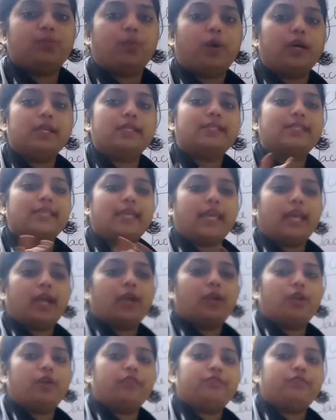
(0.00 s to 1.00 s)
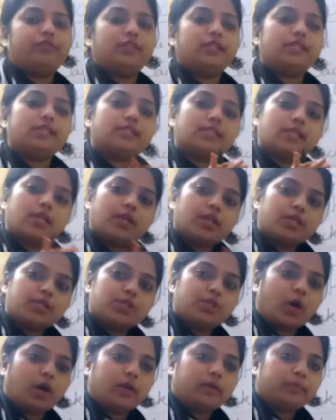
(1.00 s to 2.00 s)
was scared of this
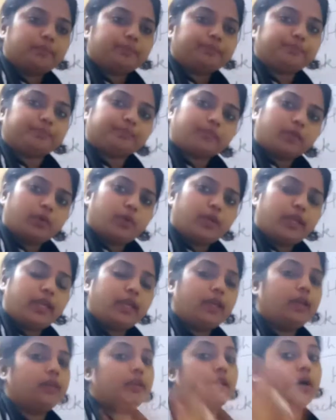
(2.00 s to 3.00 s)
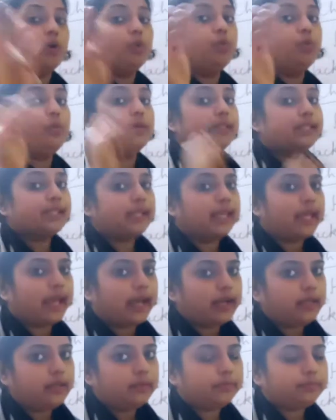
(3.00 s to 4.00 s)
dog. Okay. Now who was the
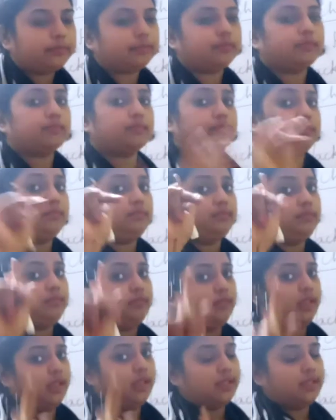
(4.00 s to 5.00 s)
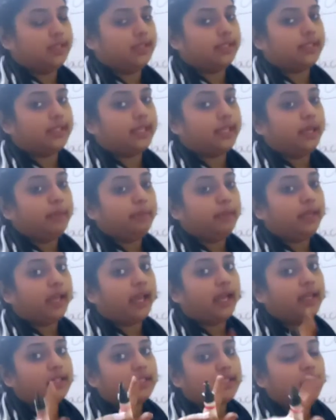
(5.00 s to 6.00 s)
cat? This is the same
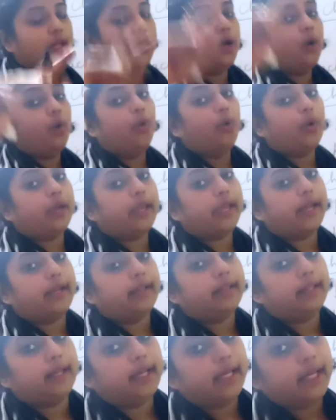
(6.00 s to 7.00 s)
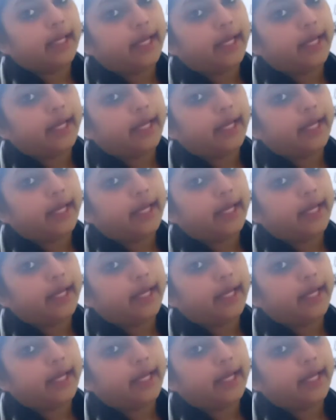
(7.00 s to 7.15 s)
cat who killed the